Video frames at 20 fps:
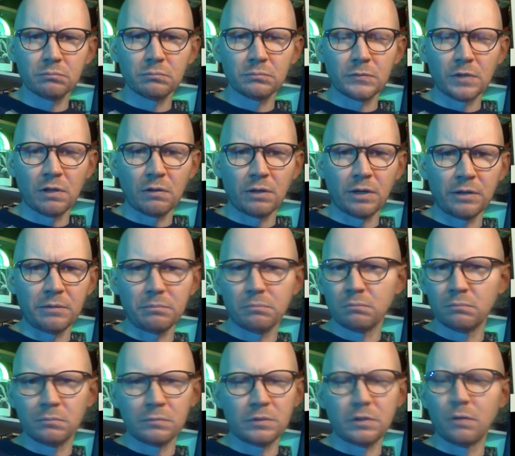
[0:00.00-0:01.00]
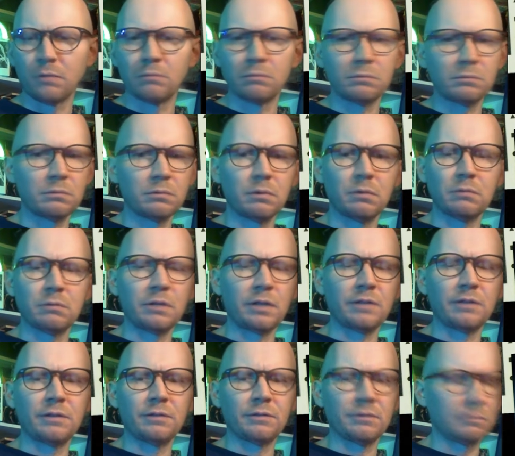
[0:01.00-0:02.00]
All right. Don't that
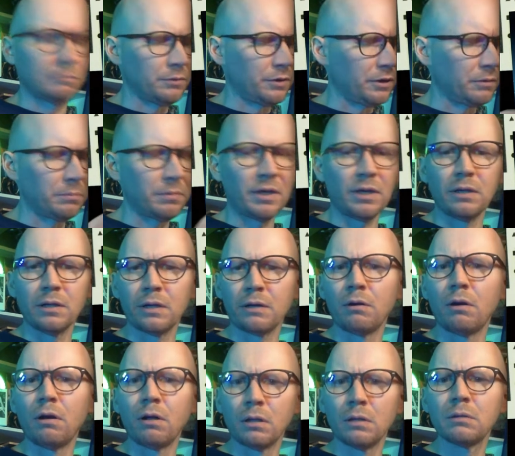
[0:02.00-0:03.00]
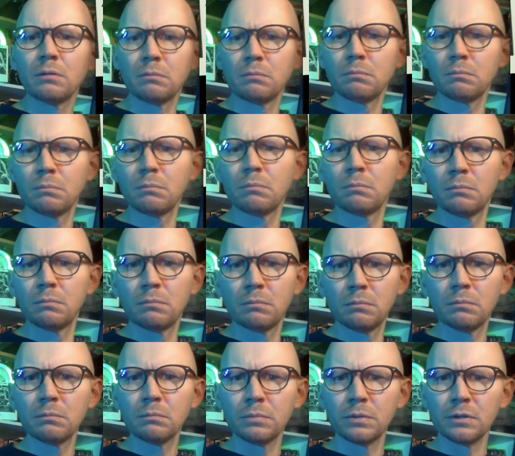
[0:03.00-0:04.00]
doesn't ring a bell at all.
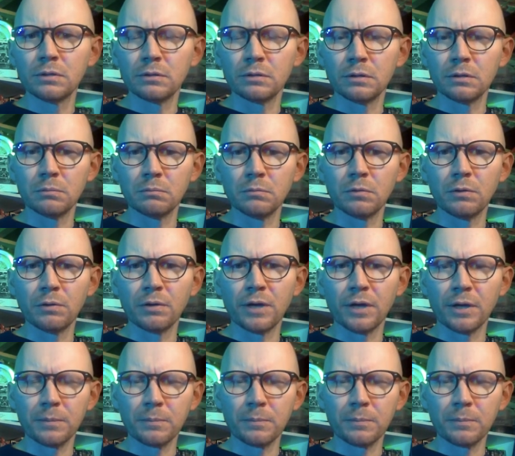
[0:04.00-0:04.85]
But okay.